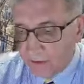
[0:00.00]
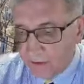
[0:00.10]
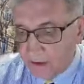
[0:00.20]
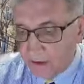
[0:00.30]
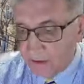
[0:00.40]

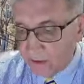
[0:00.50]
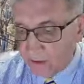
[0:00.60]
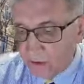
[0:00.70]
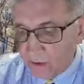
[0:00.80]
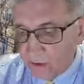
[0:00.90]
the
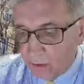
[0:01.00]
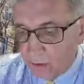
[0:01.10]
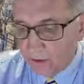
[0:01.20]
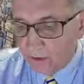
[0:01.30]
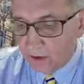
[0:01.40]
existence
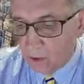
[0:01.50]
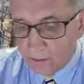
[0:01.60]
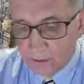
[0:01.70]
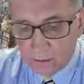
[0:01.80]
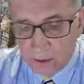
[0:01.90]
of the
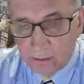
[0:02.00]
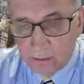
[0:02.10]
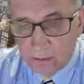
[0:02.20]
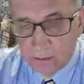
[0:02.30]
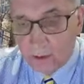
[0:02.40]
optimal
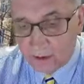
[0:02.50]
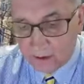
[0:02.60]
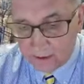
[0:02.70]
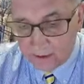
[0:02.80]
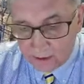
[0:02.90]
power
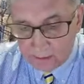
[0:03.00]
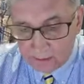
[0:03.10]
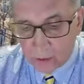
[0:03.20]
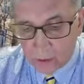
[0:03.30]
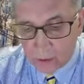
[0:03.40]
to
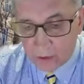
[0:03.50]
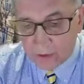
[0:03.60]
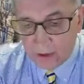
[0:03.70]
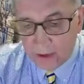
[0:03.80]
slippages